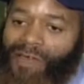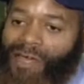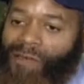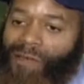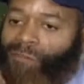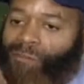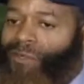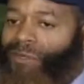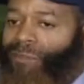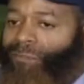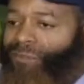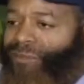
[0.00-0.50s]

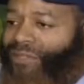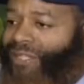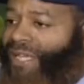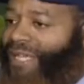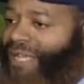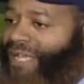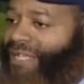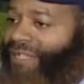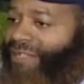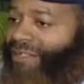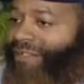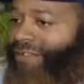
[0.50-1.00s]
on a
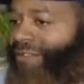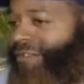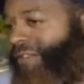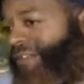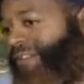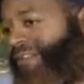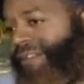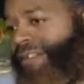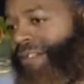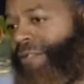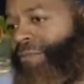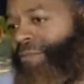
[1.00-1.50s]
plane
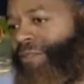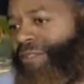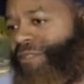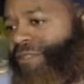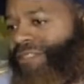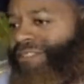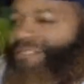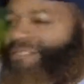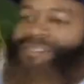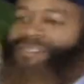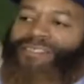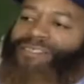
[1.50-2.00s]
coming to
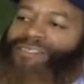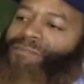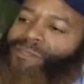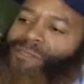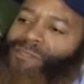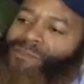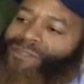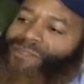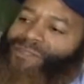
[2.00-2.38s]
Saudi Arabia.